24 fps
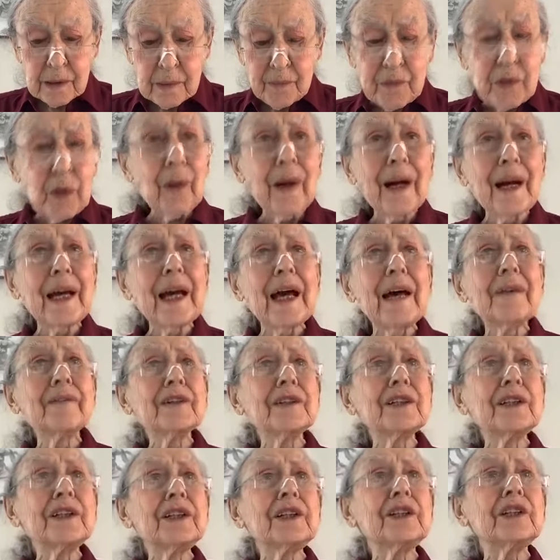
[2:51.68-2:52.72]
Do I have
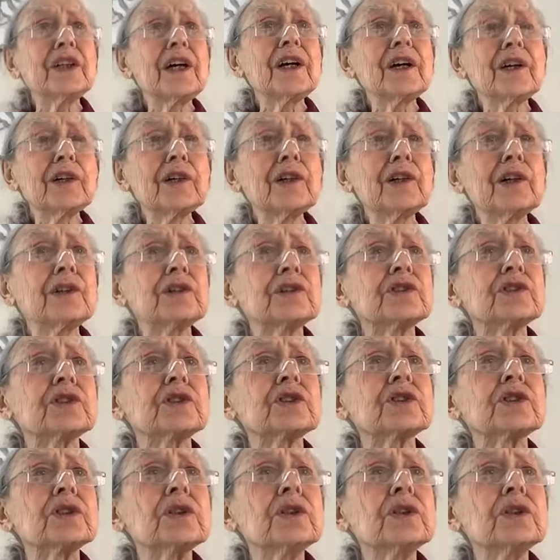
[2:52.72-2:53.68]
any takers?